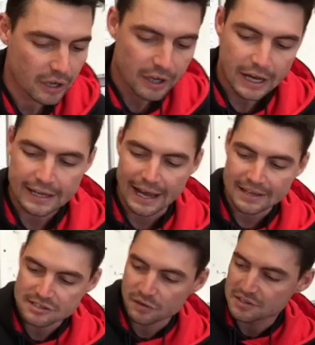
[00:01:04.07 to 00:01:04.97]
okay,
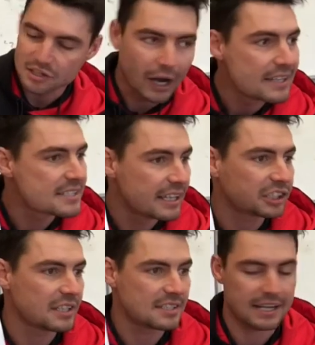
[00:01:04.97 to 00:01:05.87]
so there's 9
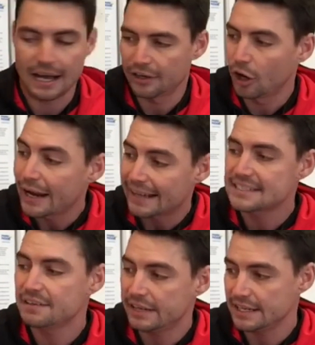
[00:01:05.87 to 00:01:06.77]
sessions here, 9
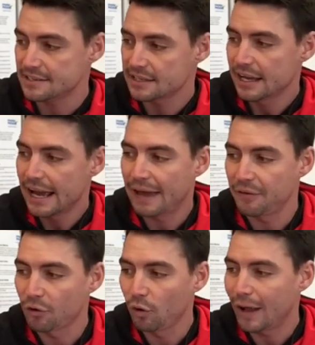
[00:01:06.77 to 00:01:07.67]
activities, and
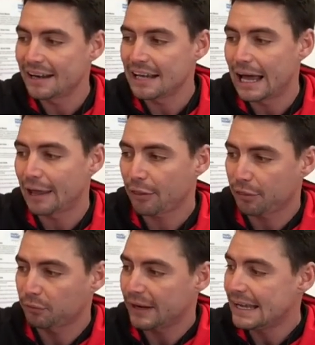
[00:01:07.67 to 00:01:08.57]
they're all under
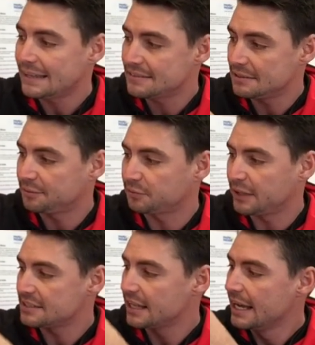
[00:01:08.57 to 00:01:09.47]
3
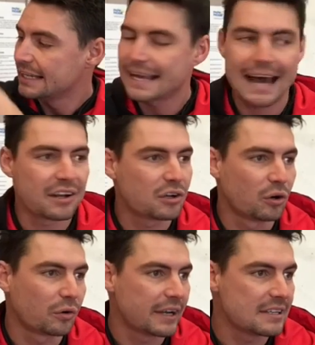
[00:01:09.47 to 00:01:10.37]
different
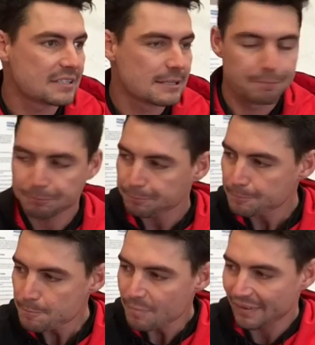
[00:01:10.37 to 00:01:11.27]
categories.
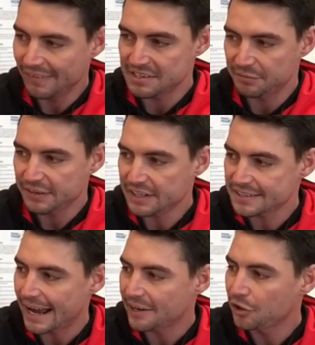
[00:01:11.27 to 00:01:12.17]
There's a fitness
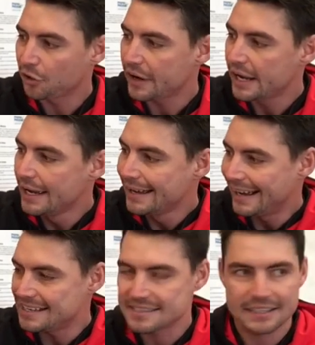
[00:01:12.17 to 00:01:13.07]
category,
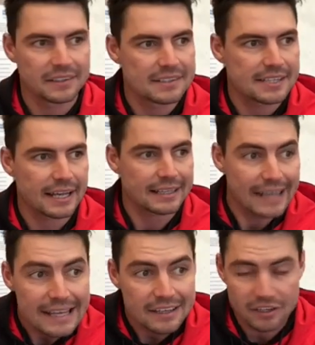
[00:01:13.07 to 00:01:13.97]
a skill and
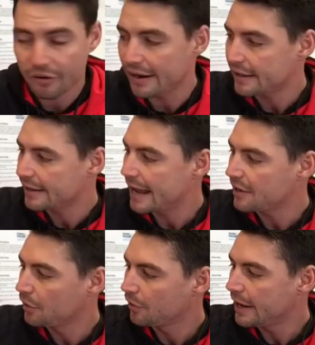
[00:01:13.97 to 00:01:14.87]
technique
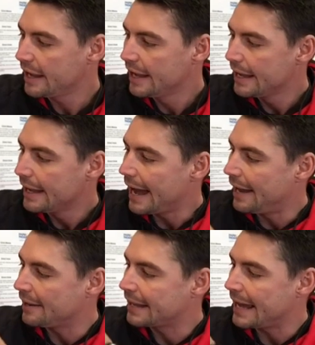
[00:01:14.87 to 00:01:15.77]
category, and
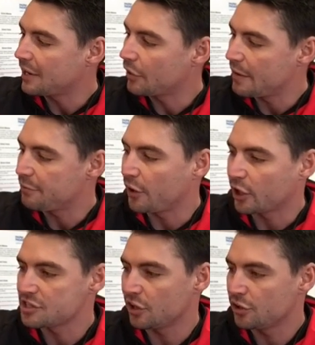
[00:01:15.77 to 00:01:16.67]
a category that
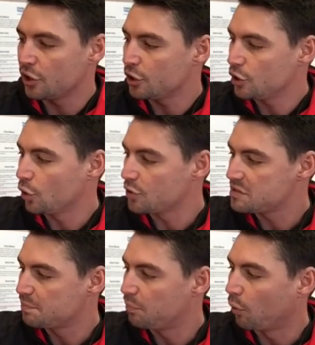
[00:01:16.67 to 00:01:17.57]
focuses on your
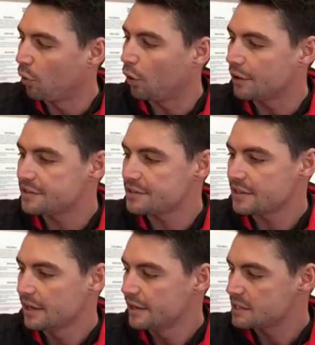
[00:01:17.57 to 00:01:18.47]
sports
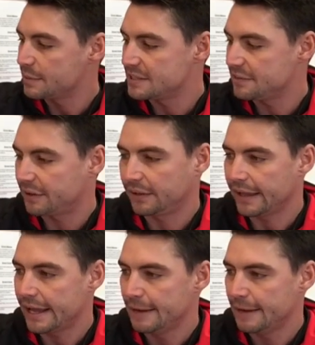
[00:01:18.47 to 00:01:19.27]
specifically,